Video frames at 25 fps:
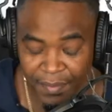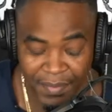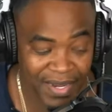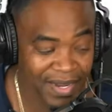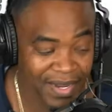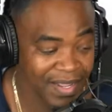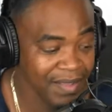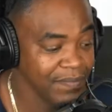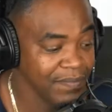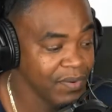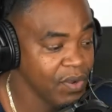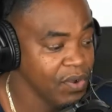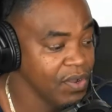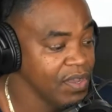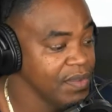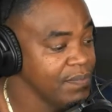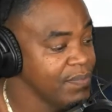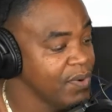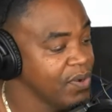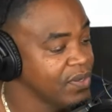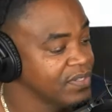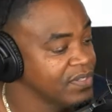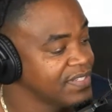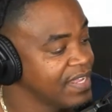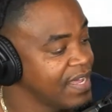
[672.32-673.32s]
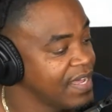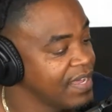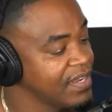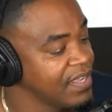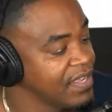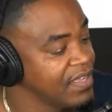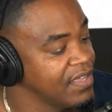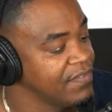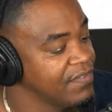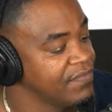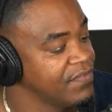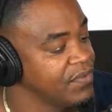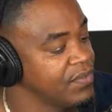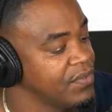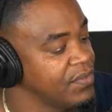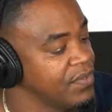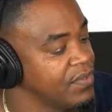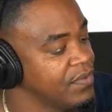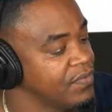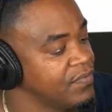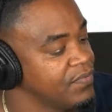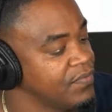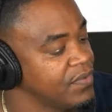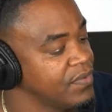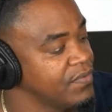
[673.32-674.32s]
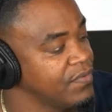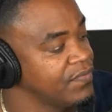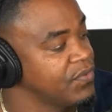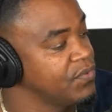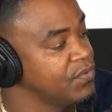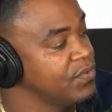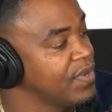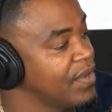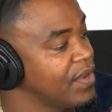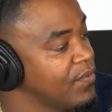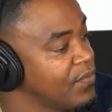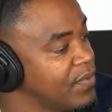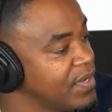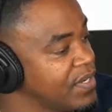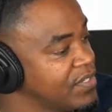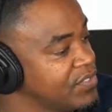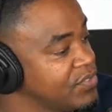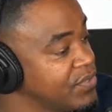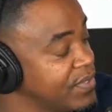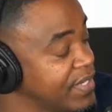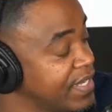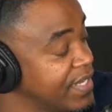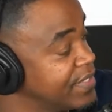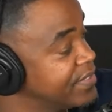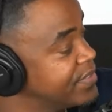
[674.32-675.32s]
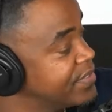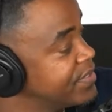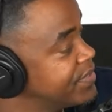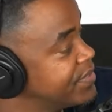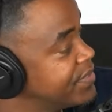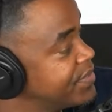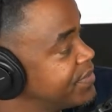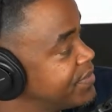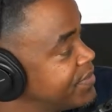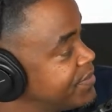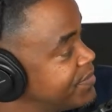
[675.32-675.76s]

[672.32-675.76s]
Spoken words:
it boils down to if you're not with us, you're against us.